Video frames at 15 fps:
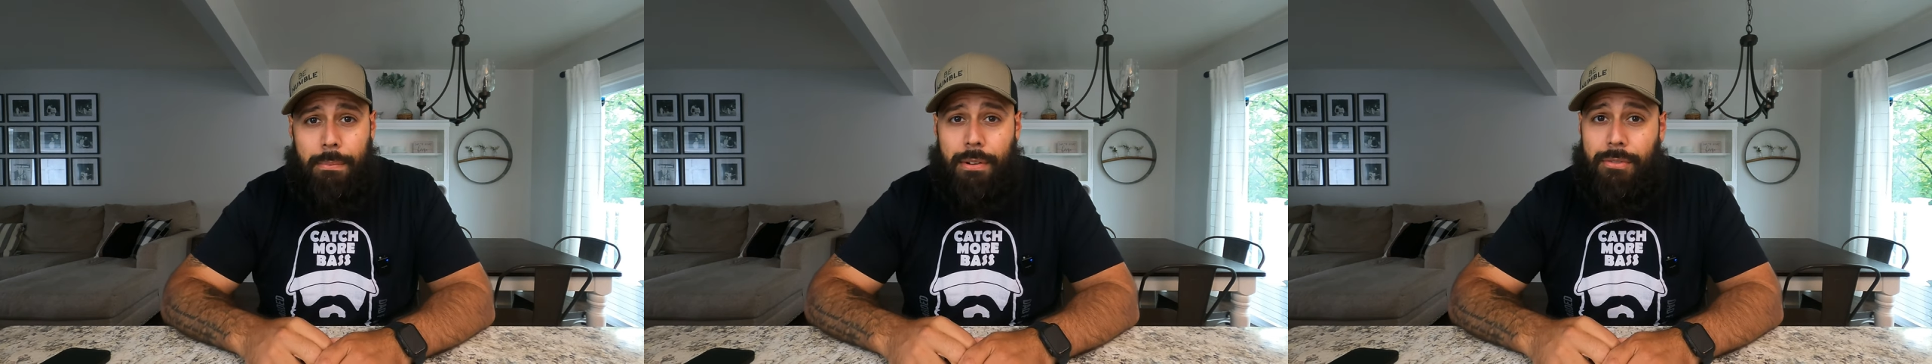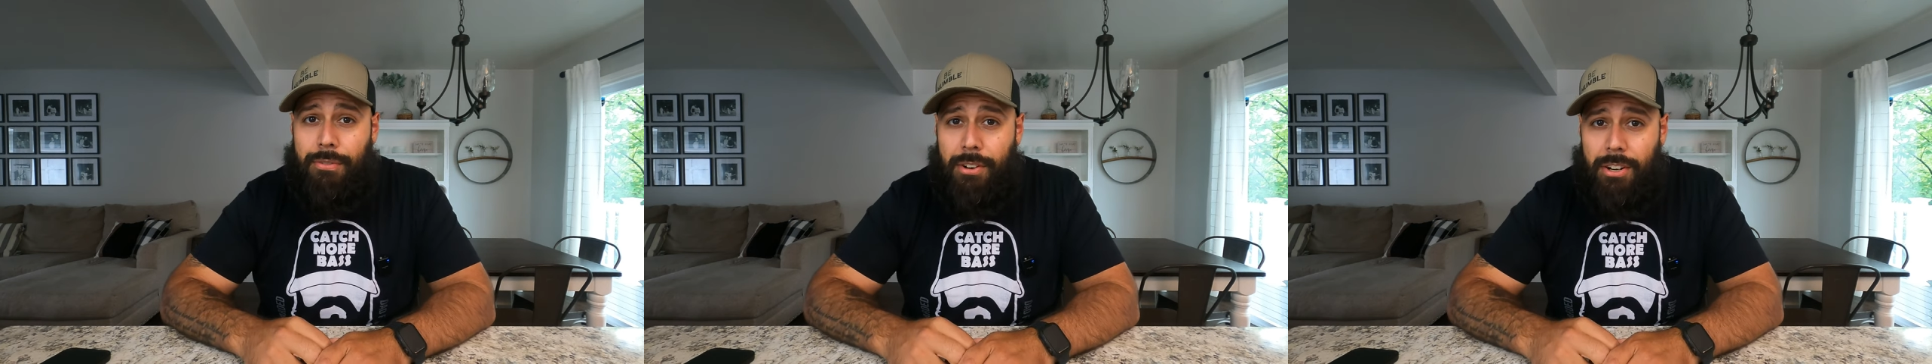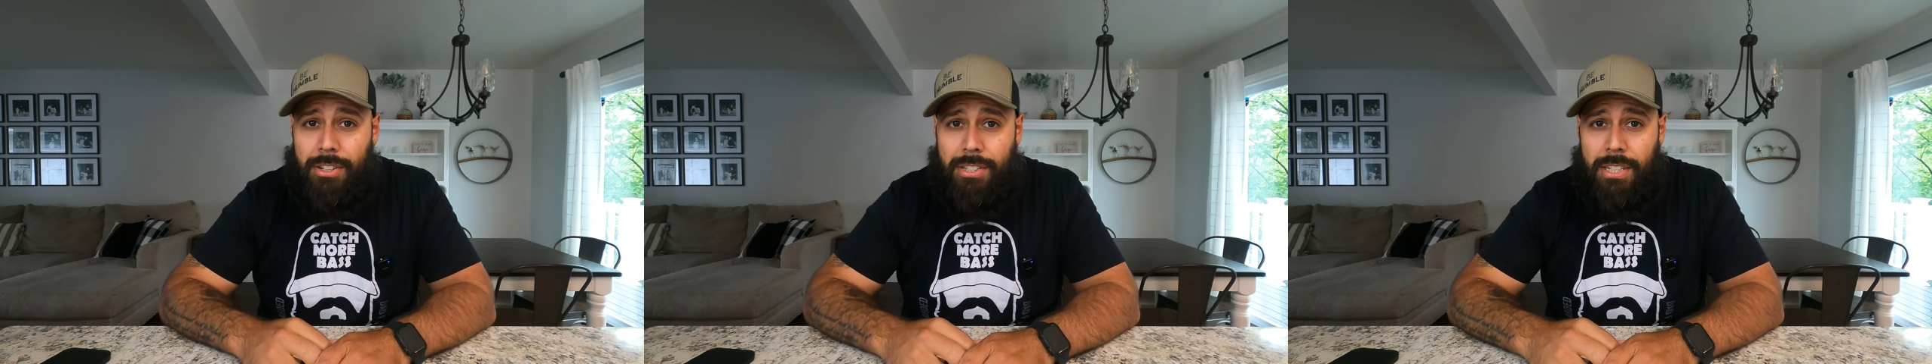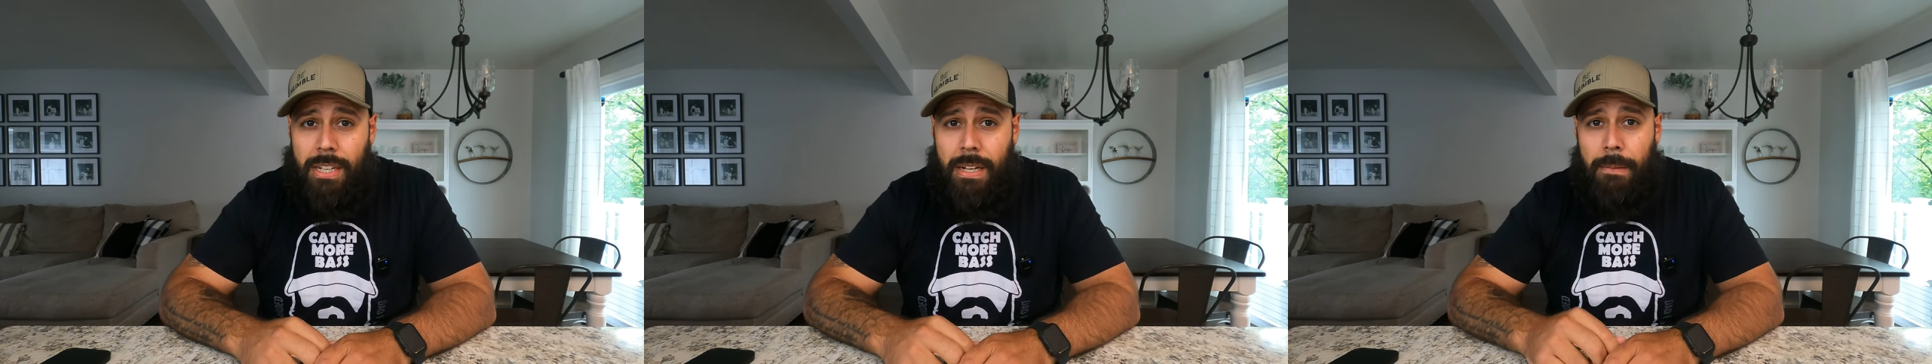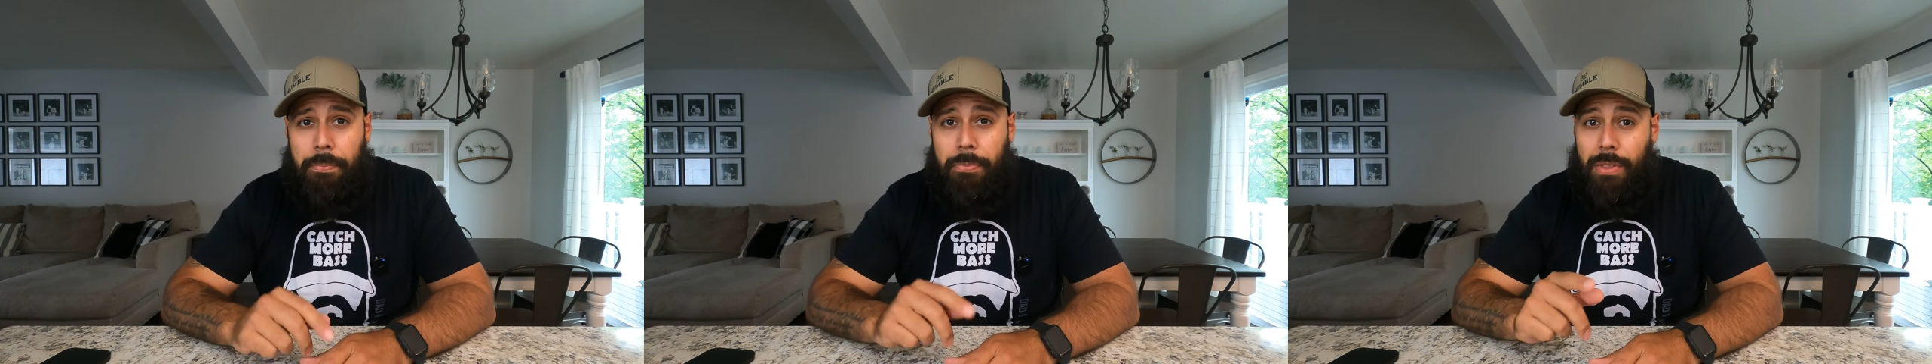But first,
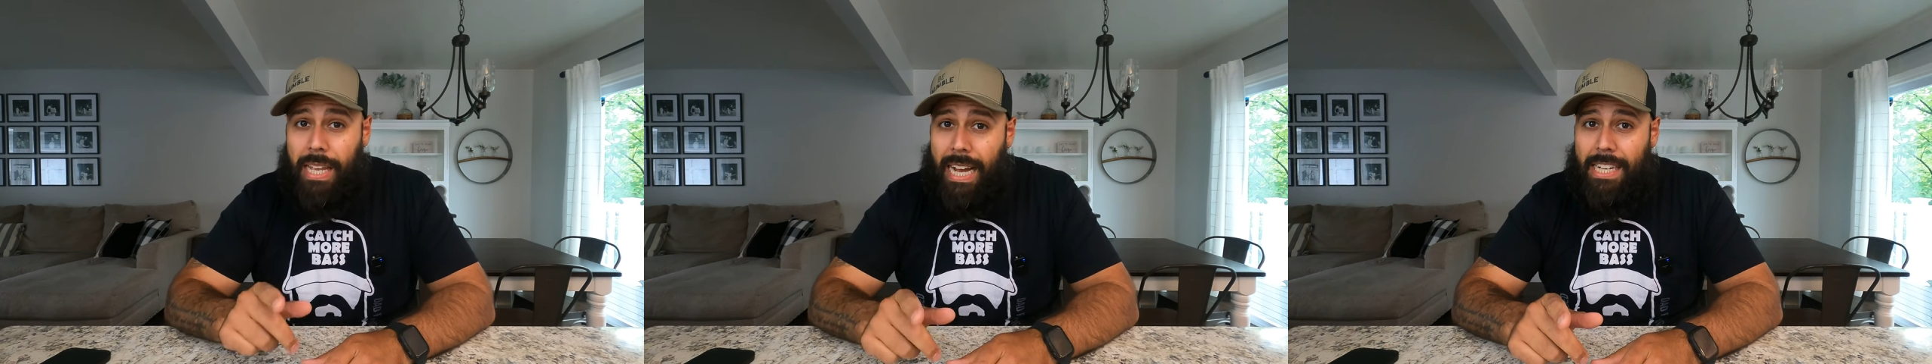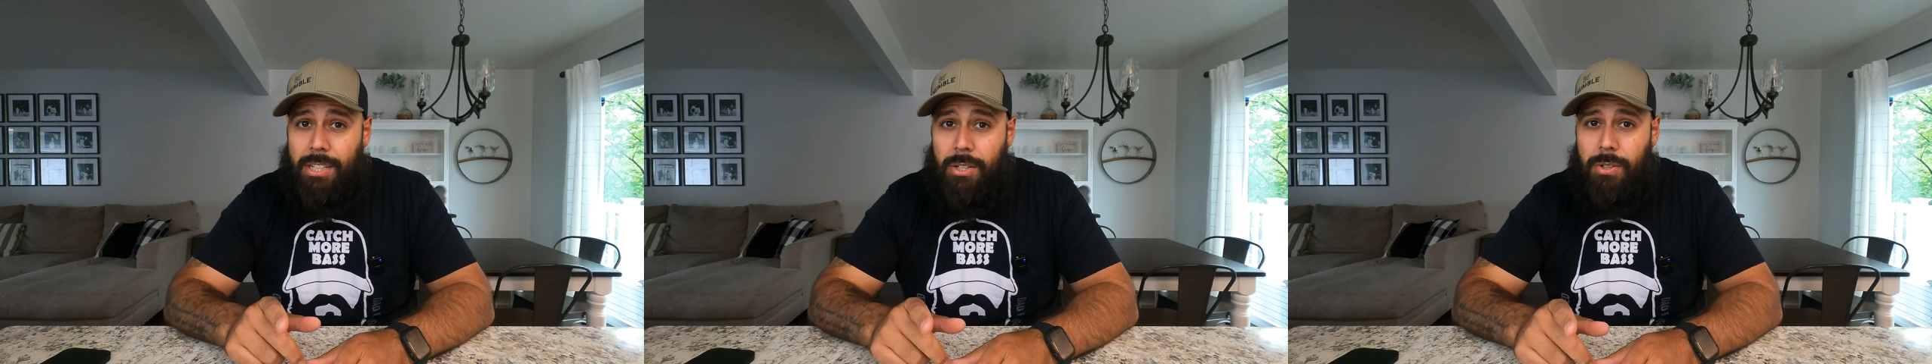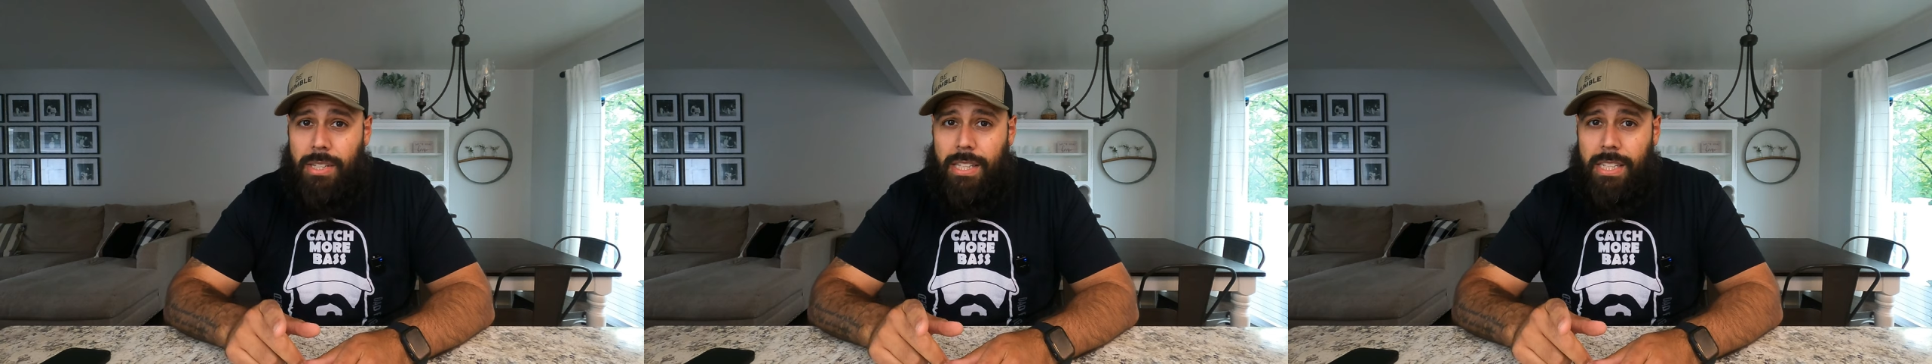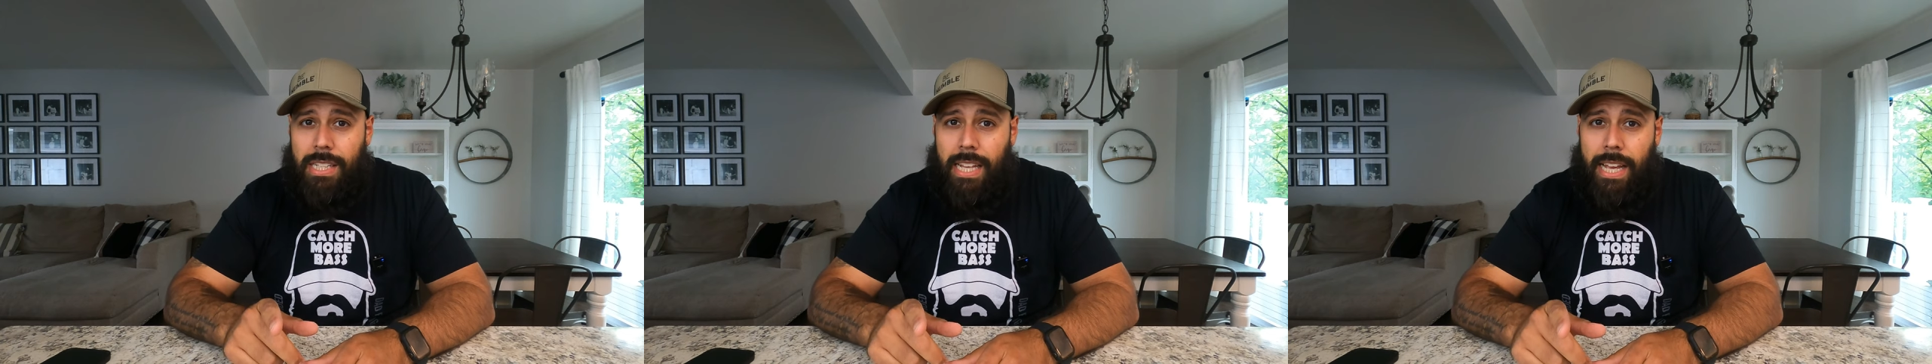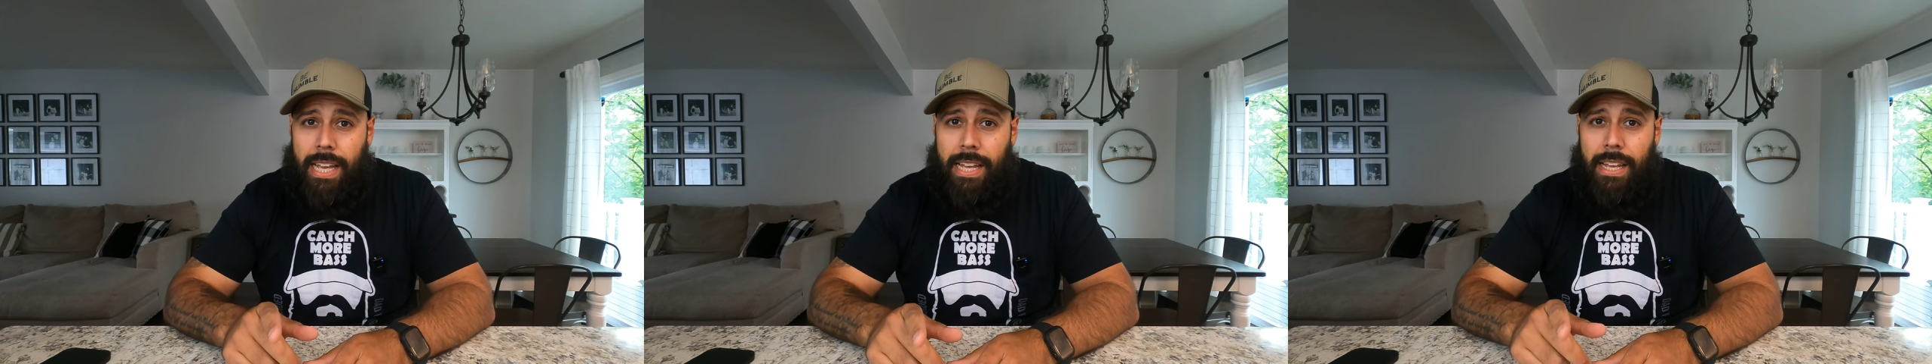dad joke of the
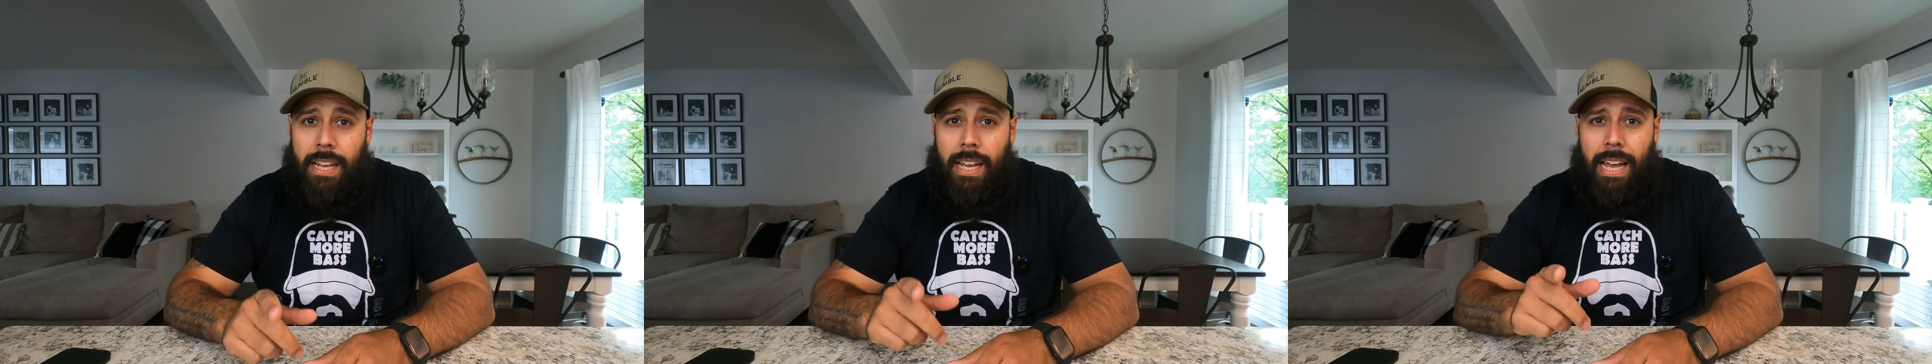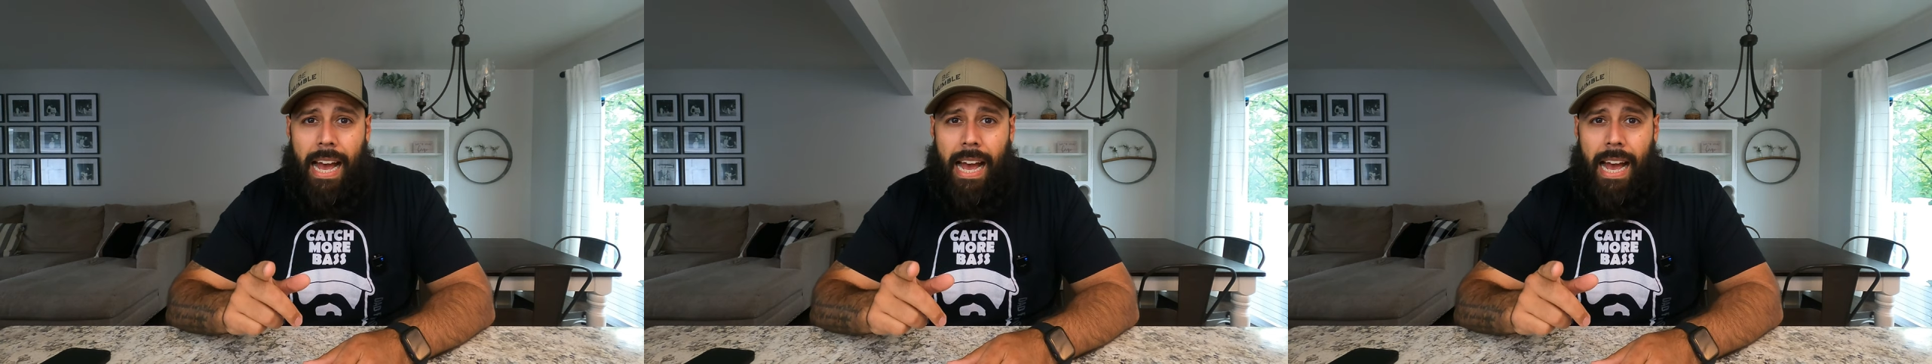day,